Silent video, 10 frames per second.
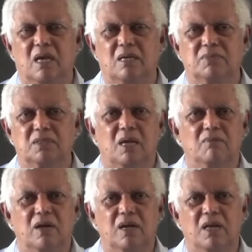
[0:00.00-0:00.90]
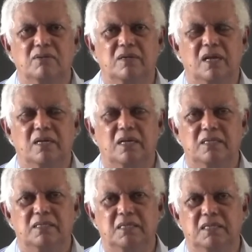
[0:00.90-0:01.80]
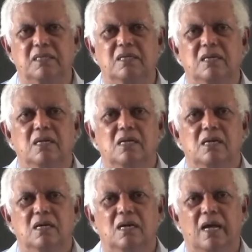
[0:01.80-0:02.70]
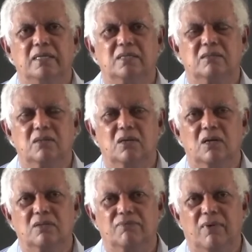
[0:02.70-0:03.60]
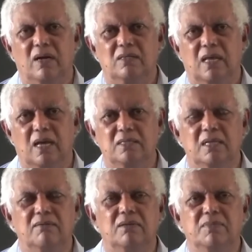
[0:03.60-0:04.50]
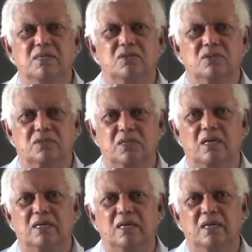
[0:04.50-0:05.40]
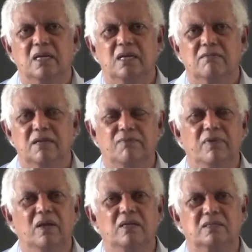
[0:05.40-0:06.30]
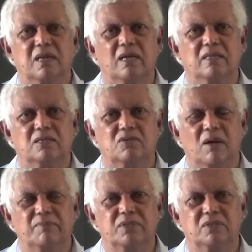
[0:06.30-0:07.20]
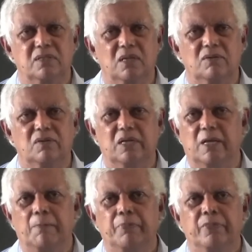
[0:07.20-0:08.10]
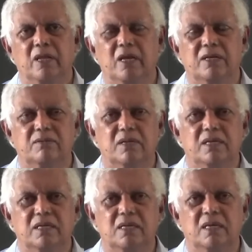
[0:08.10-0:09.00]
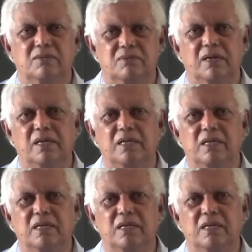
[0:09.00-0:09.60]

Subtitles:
Psalm 118. And God, Father, and never miss your Sunday. We feel it's like the trumpet sounding, get ready, get ready.